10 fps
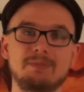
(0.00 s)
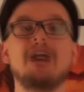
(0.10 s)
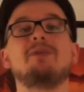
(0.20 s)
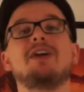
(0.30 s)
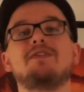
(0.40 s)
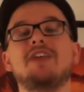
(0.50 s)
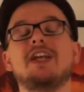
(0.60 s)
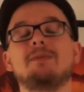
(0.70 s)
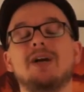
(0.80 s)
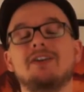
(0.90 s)
Might want to
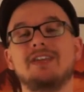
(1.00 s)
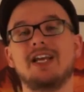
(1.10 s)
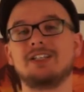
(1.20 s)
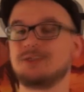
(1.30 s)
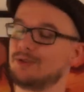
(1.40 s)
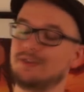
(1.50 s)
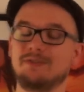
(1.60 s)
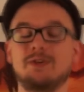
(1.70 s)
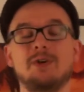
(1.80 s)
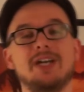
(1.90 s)
think about that,
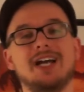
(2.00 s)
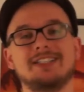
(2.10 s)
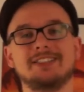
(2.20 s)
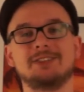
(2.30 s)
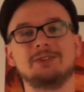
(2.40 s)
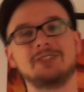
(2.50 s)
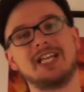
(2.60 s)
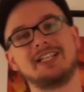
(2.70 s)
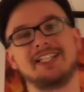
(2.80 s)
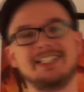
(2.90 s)
certain furry artist who's
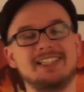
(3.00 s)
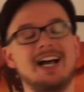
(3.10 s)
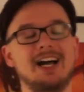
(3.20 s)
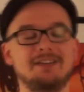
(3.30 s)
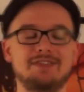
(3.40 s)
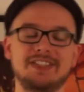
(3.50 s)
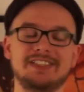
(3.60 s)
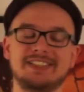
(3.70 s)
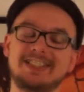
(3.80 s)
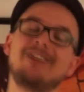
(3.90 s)
had his art
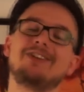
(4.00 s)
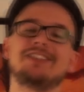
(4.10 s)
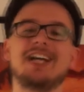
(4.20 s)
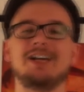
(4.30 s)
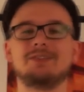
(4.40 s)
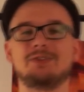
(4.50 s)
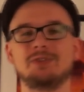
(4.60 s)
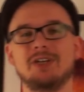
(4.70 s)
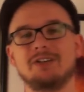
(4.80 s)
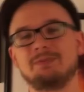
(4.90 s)
featured several times
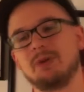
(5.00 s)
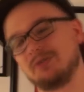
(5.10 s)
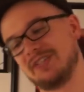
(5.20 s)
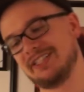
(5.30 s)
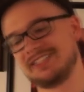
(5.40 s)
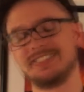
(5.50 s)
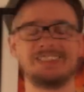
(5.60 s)
throughout both this